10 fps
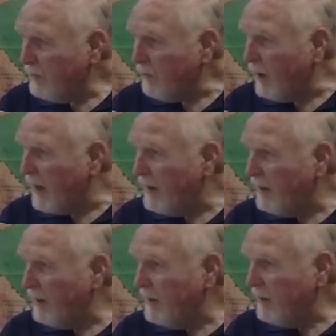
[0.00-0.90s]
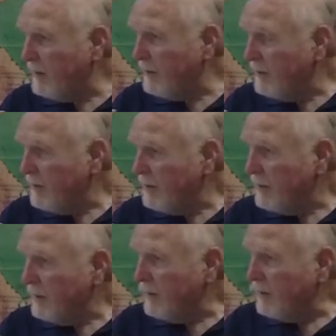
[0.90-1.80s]
Friday
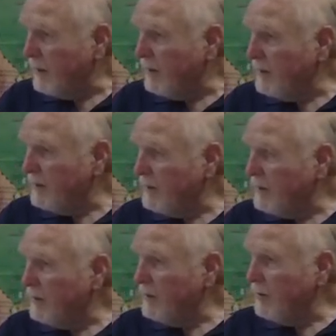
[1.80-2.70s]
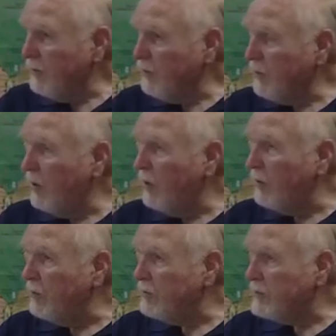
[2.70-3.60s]
and
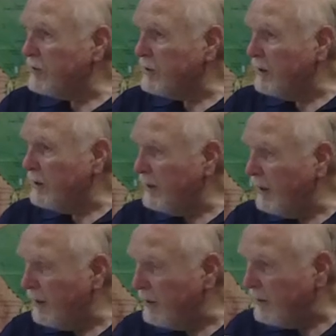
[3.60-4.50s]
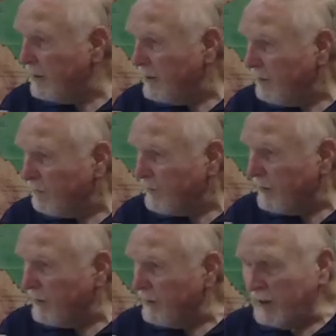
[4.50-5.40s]
rose again.
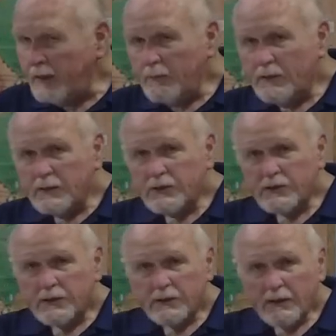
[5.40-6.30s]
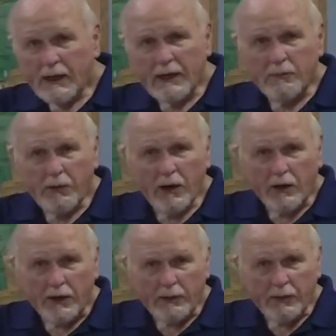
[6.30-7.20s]
The demons had a
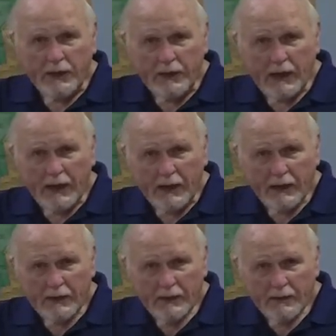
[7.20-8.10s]
party when he died.